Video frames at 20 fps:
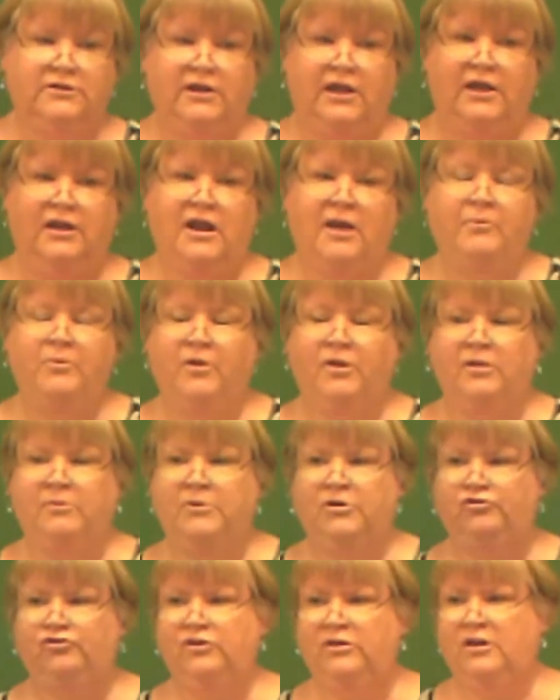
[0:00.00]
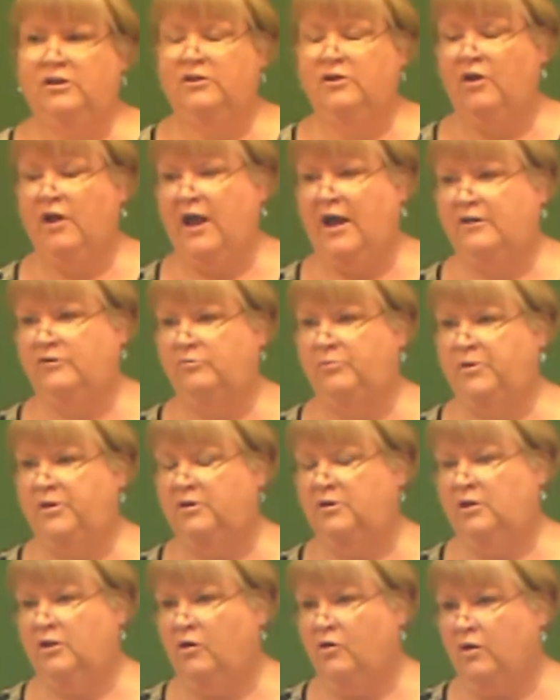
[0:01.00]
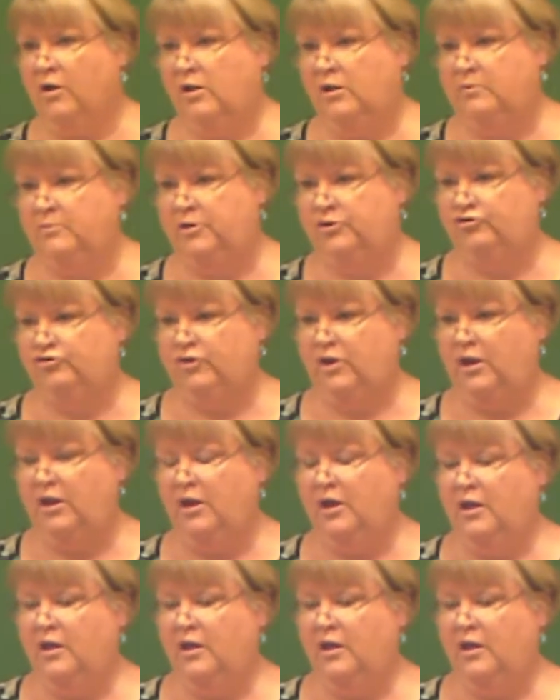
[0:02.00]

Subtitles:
in upper elementary than there has been in the lower elementary.